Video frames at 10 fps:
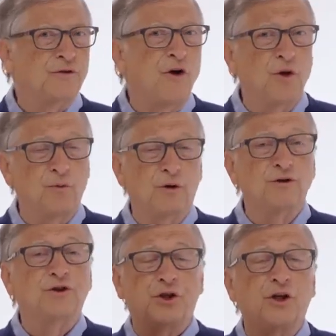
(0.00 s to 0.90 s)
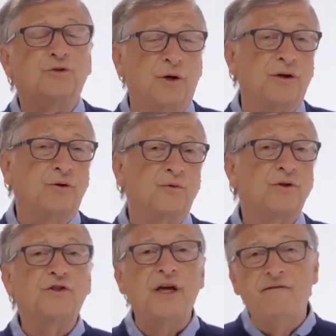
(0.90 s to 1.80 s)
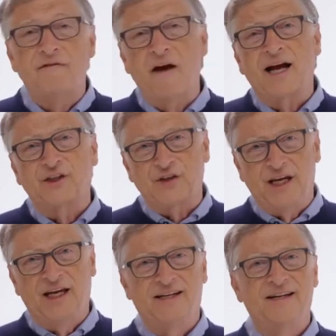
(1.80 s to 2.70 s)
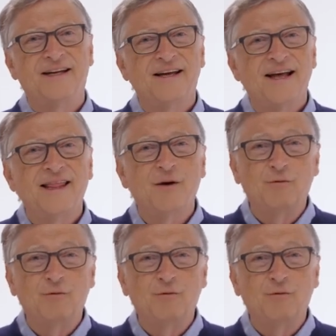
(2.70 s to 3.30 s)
of all the world's children receive a vaccine that